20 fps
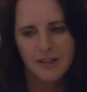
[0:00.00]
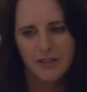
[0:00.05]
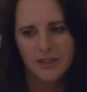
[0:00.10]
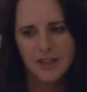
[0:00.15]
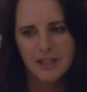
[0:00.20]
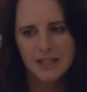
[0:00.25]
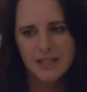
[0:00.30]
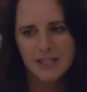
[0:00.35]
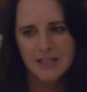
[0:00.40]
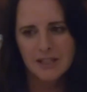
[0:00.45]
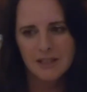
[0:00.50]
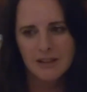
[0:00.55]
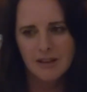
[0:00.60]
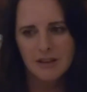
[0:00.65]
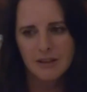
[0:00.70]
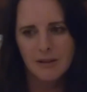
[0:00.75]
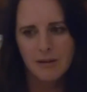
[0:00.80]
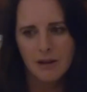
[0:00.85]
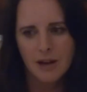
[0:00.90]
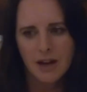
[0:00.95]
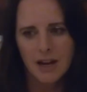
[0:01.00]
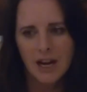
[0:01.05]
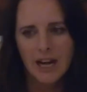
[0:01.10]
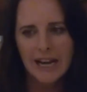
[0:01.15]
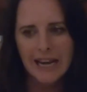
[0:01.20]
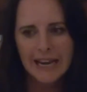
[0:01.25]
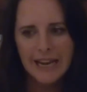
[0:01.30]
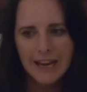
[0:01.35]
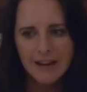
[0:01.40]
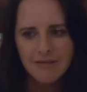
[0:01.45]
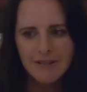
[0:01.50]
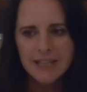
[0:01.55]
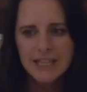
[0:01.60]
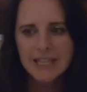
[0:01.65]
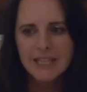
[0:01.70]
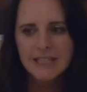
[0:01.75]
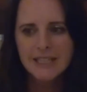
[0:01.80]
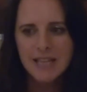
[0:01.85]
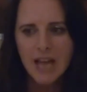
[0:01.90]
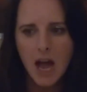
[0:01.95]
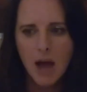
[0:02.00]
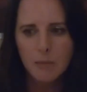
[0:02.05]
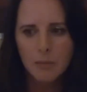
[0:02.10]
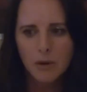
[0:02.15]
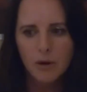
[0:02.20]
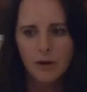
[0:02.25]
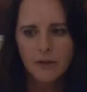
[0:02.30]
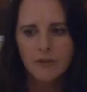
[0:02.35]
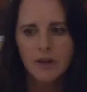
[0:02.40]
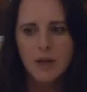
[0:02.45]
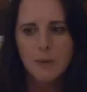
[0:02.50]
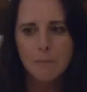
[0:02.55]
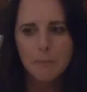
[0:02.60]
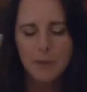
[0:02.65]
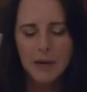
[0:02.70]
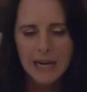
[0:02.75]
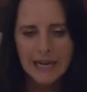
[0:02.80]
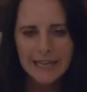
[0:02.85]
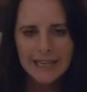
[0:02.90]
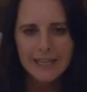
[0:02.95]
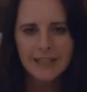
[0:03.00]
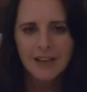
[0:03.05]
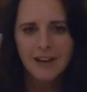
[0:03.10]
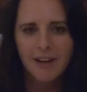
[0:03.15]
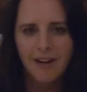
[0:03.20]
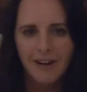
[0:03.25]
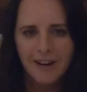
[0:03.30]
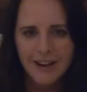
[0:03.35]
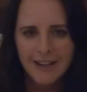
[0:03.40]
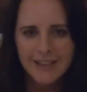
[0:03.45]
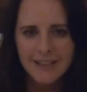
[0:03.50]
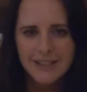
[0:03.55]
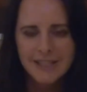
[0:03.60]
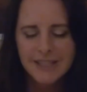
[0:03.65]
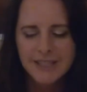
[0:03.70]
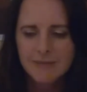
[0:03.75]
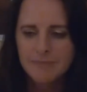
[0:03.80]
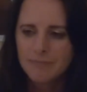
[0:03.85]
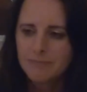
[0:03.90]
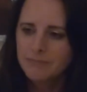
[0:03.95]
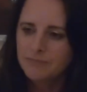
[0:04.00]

this glaring example of complete lies.